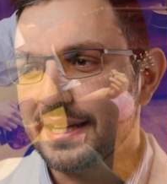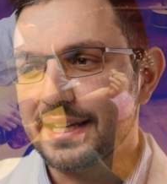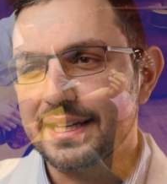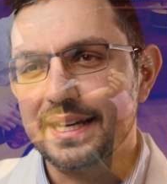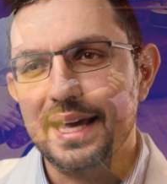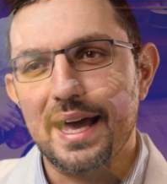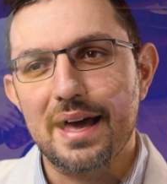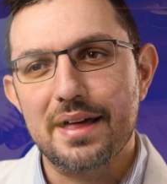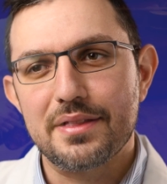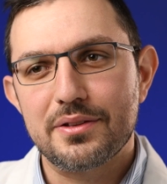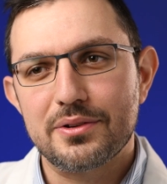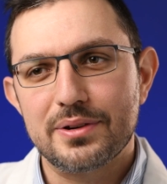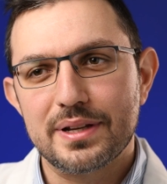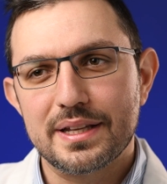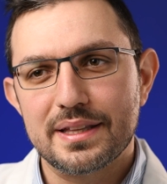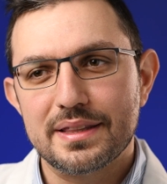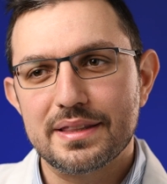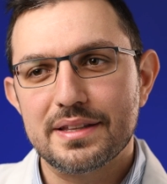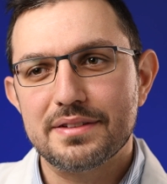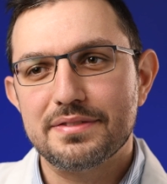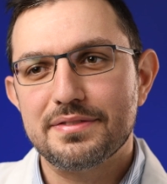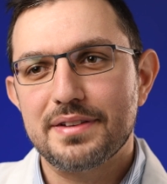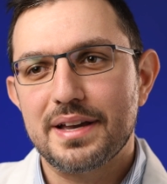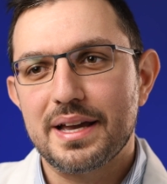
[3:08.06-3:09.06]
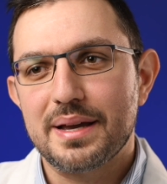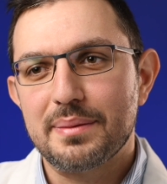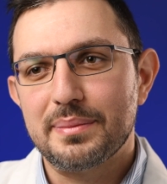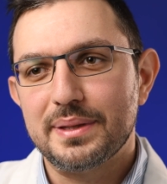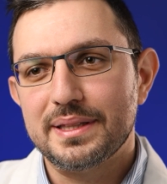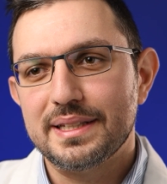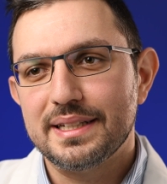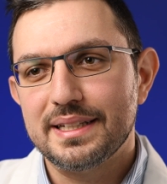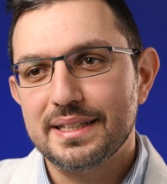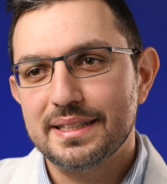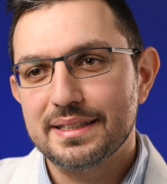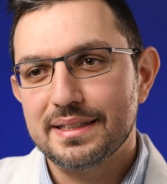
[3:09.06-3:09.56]
any gathering in the
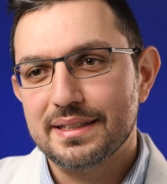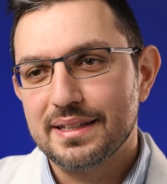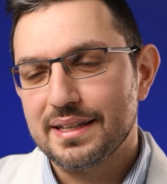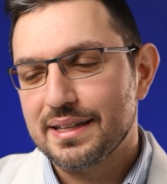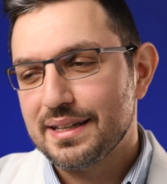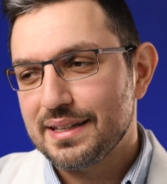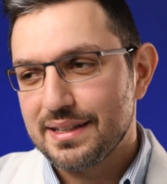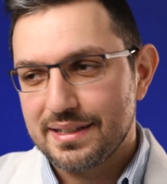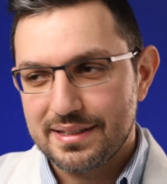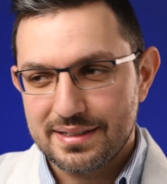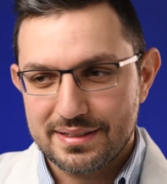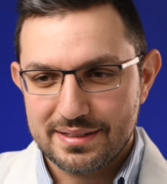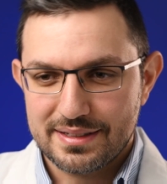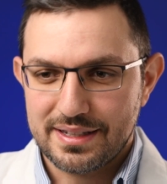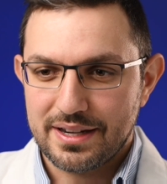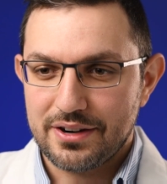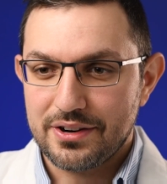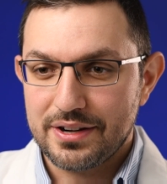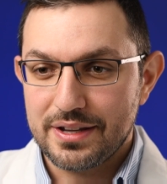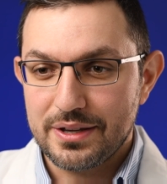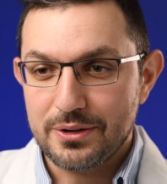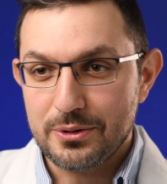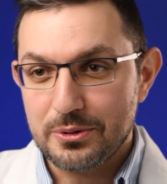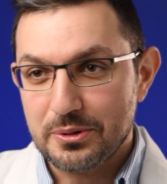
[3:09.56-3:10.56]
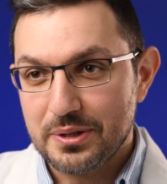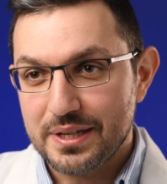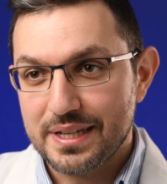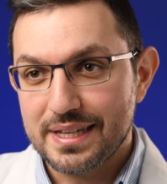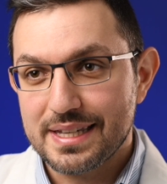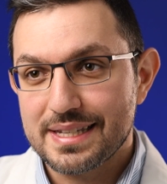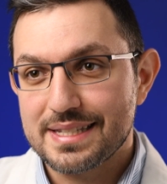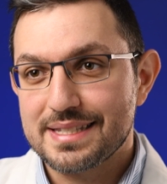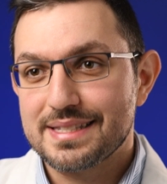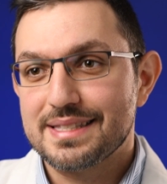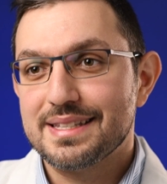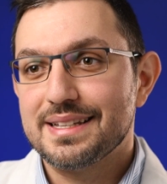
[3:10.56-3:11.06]
family, karaoke
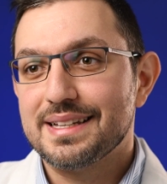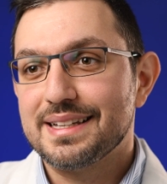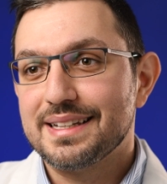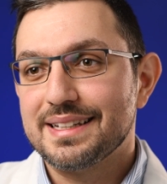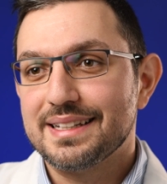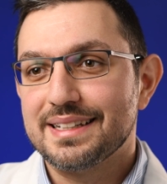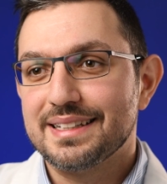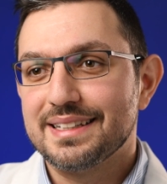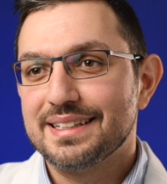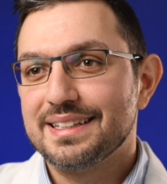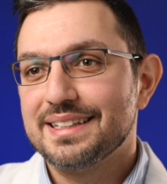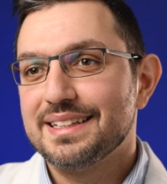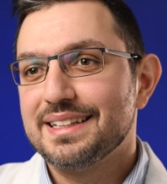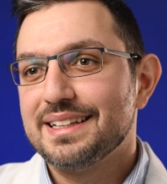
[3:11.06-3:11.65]
is the